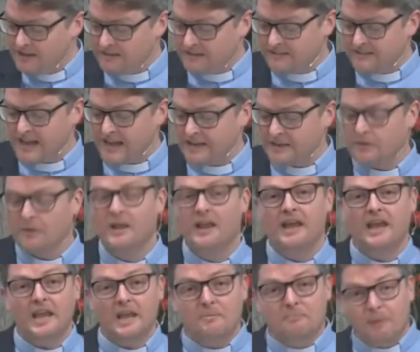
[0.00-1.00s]
to Daniel,
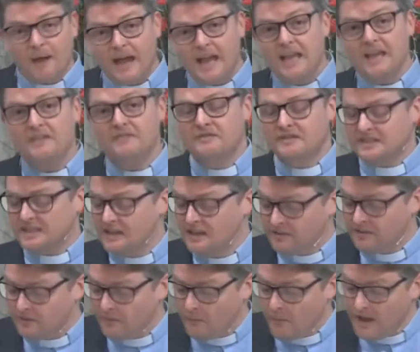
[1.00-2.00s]
he paves
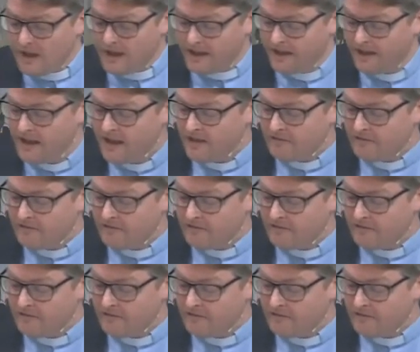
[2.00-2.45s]
the way.